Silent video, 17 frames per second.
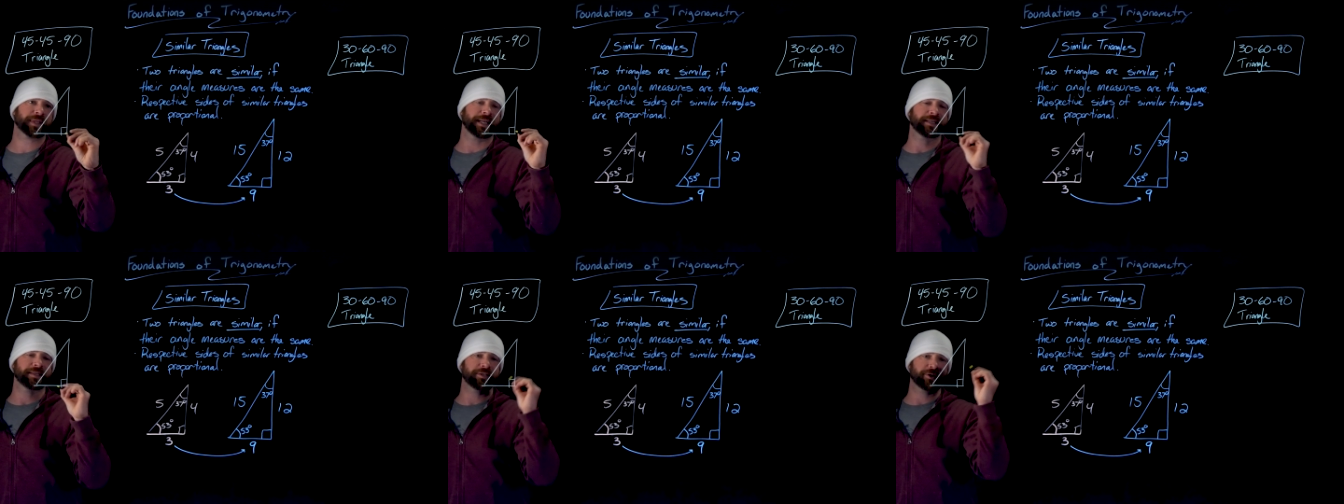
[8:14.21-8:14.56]

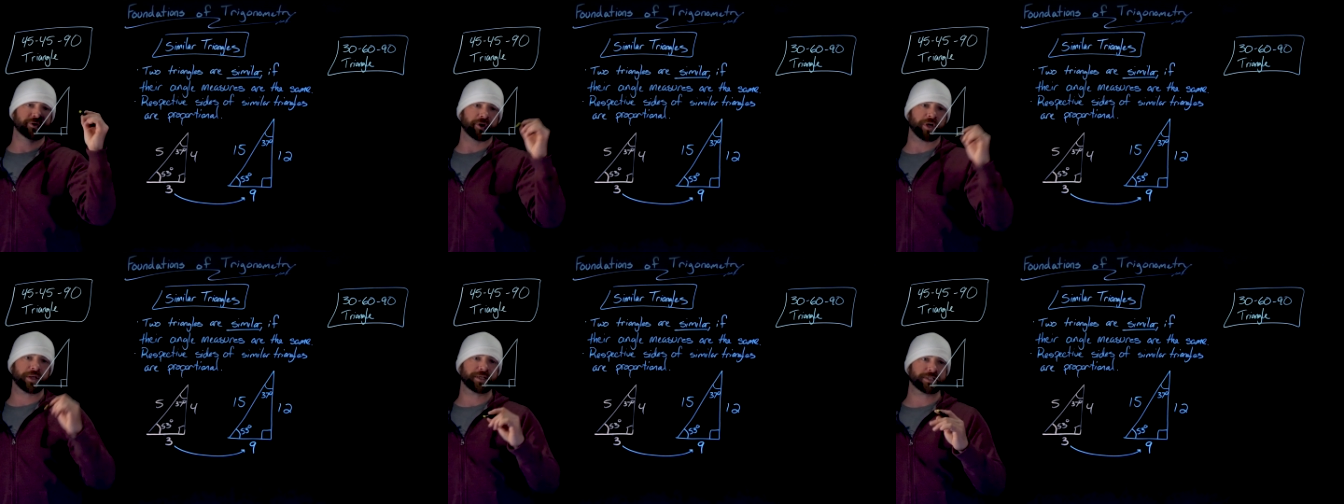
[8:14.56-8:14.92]
I didn't
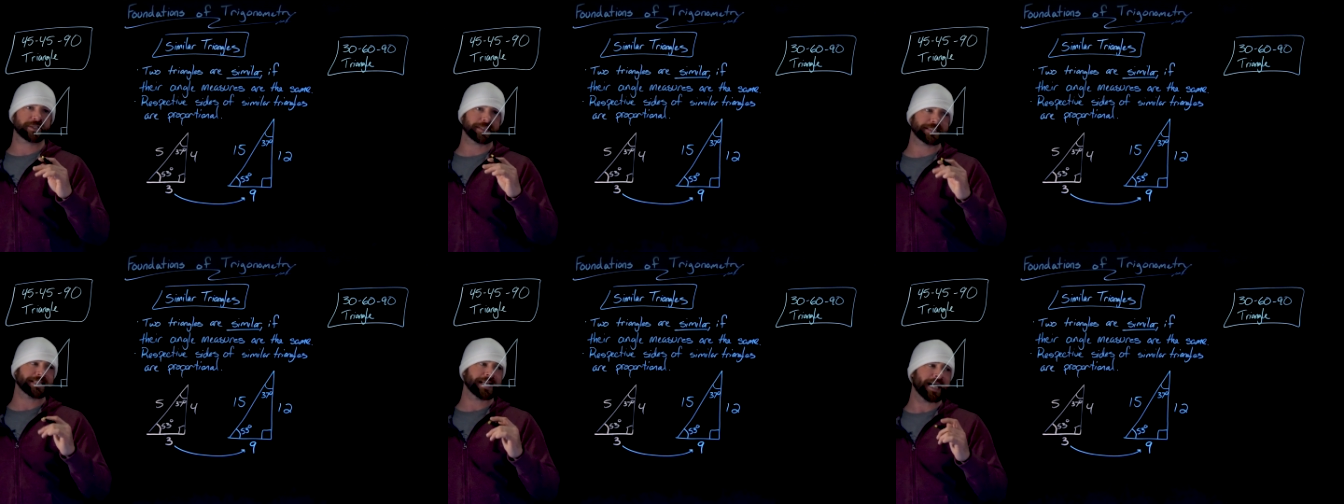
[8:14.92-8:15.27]
draw this
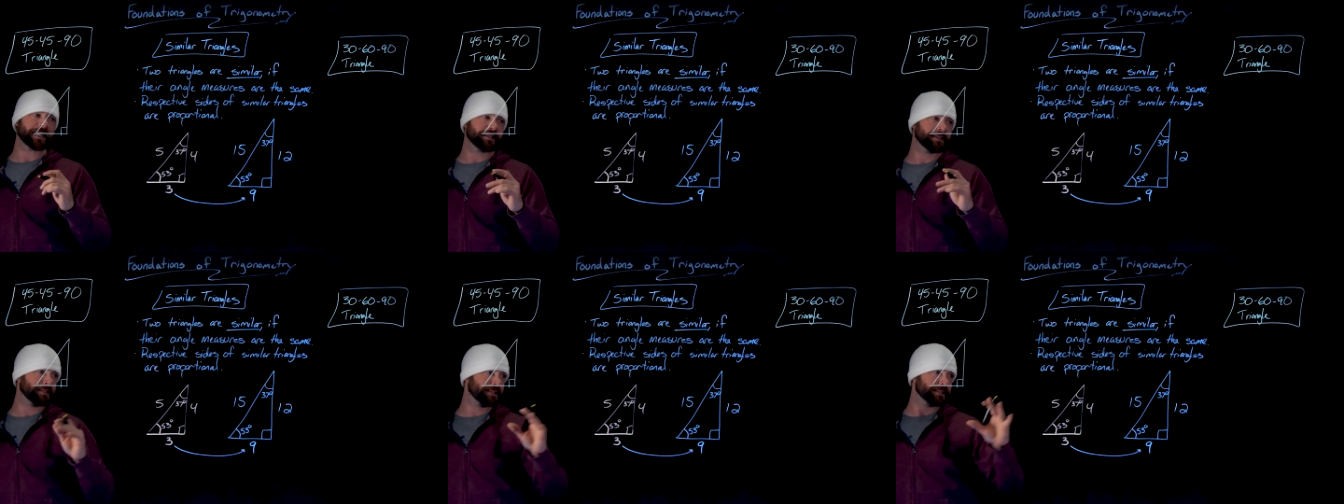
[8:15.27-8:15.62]

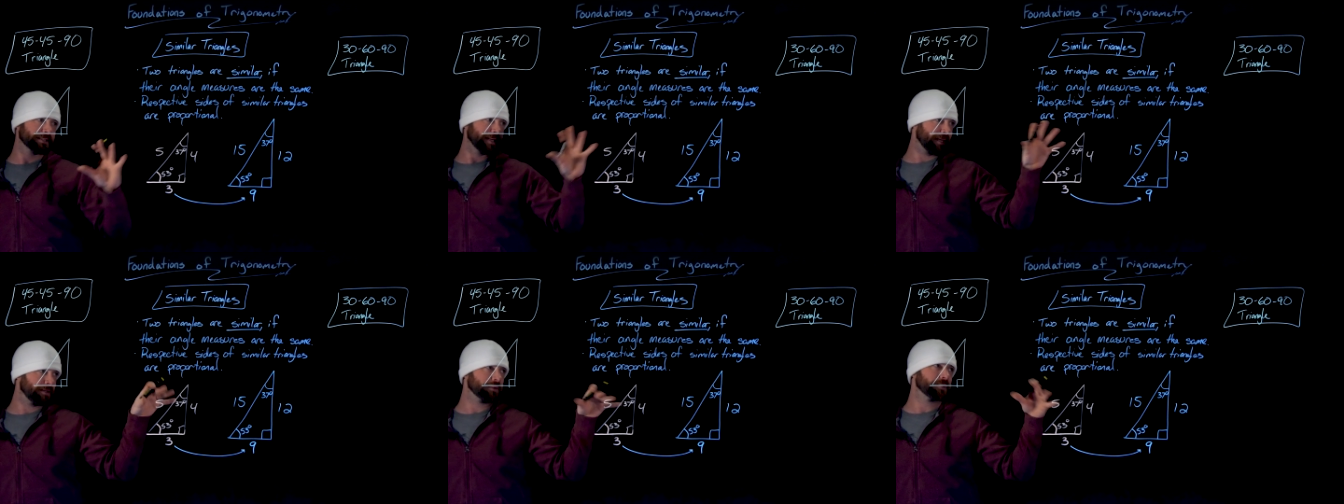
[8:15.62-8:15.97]
exactly to
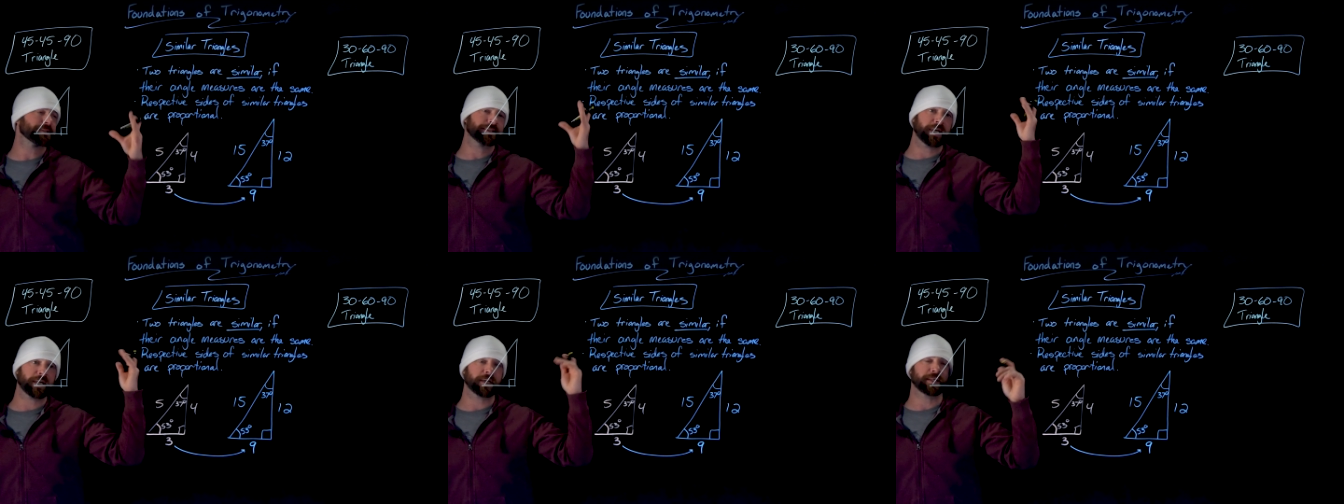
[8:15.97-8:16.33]
scale, Well,
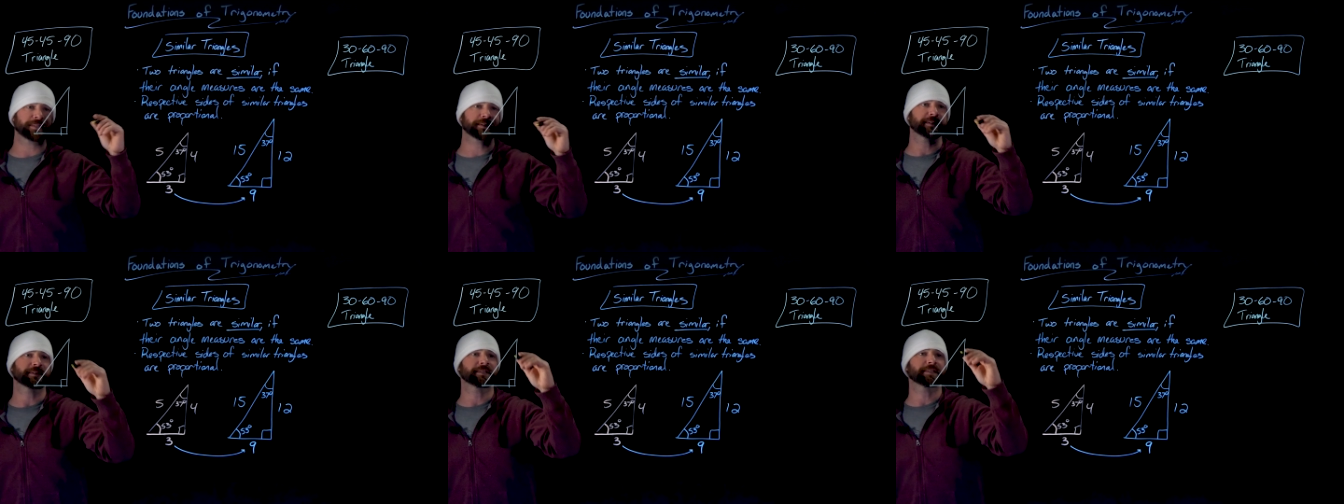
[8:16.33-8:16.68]
none of
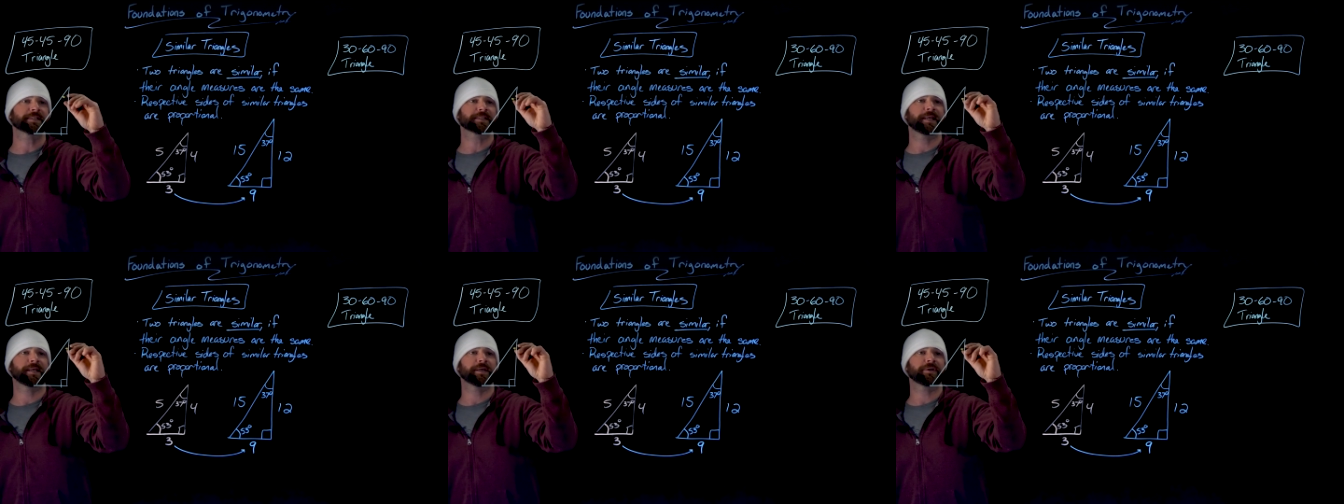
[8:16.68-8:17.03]
this is to
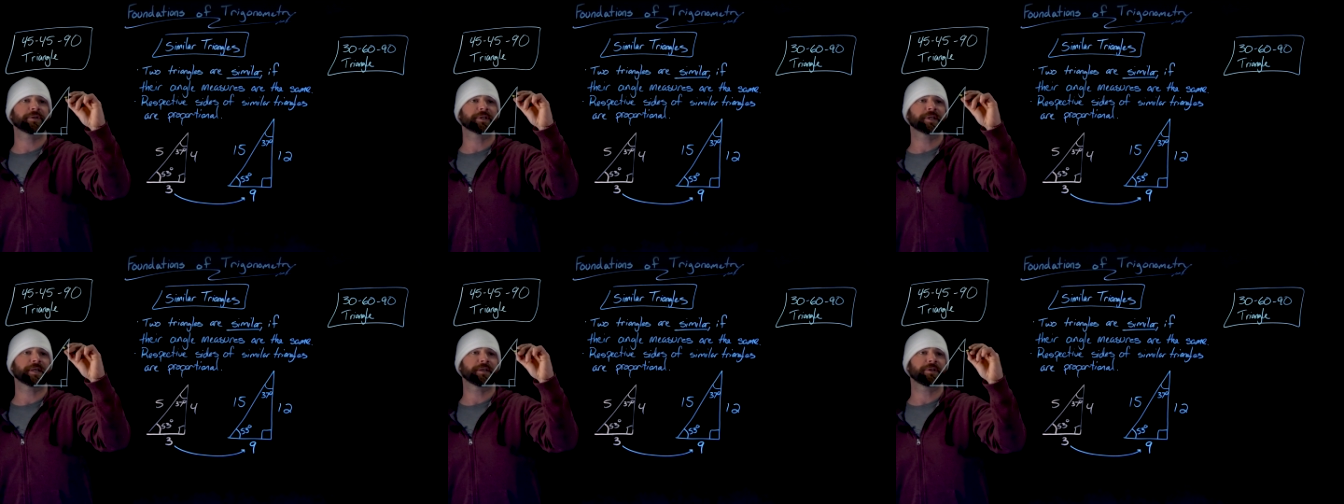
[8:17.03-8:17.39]
scale.
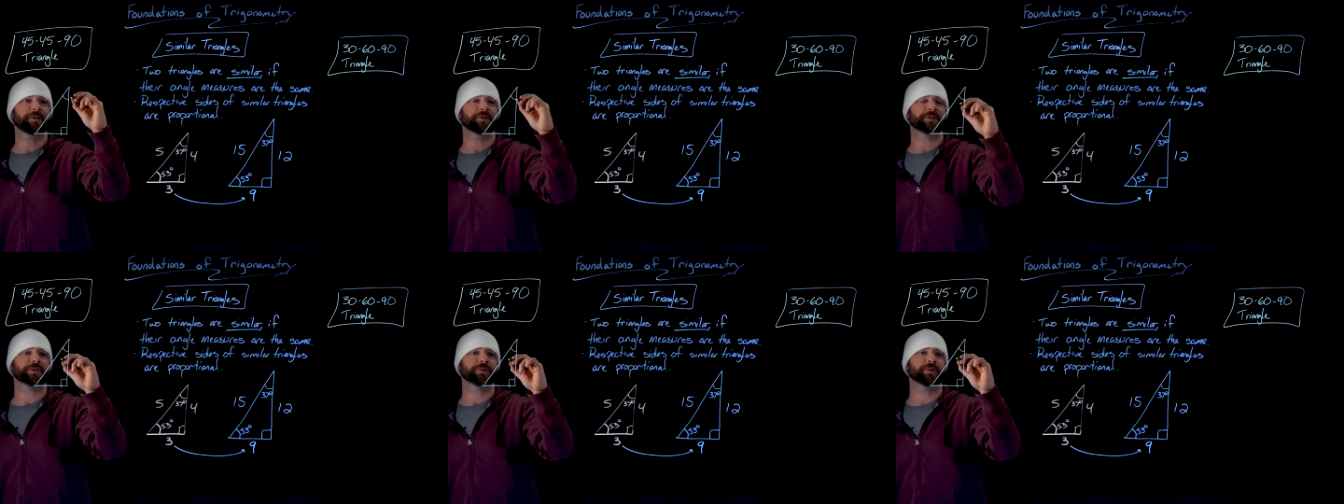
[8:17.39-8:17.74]
You're getting
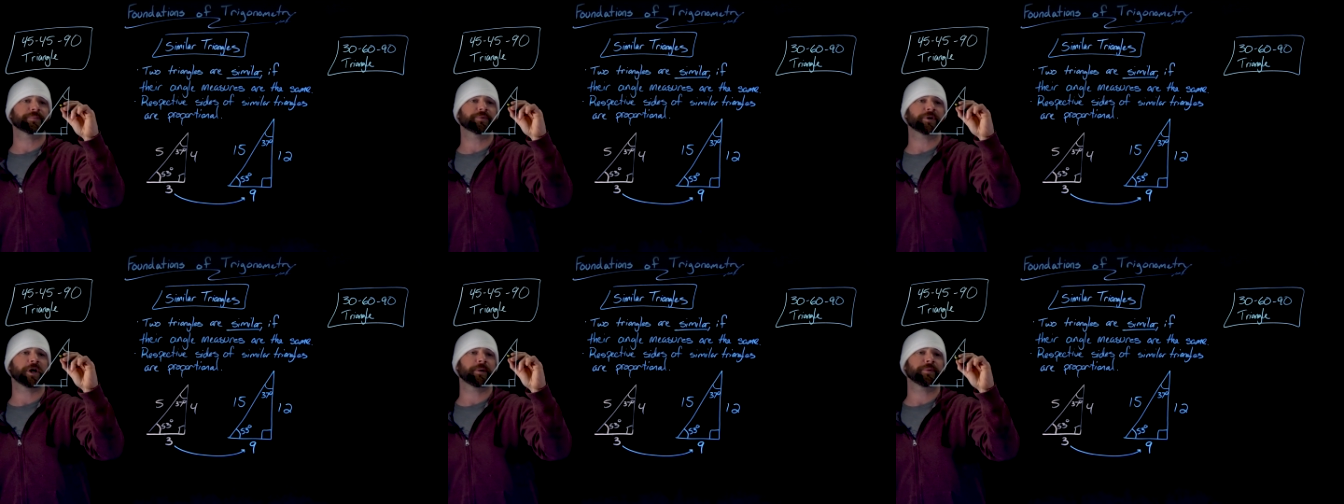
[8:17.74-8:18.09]
used to it
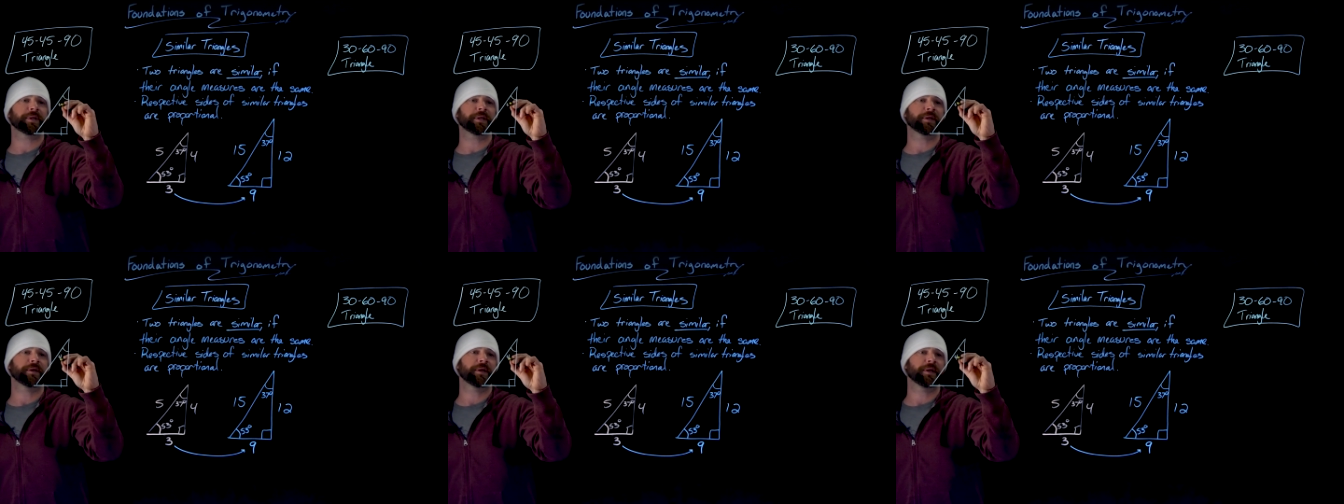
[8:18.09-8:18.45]

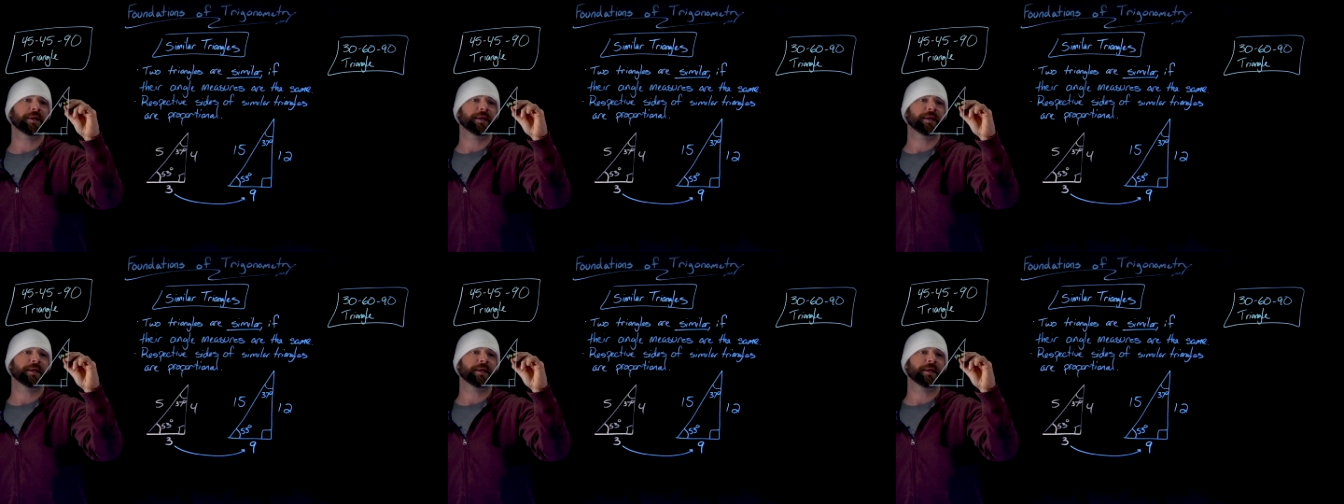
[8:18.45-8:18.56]
probably.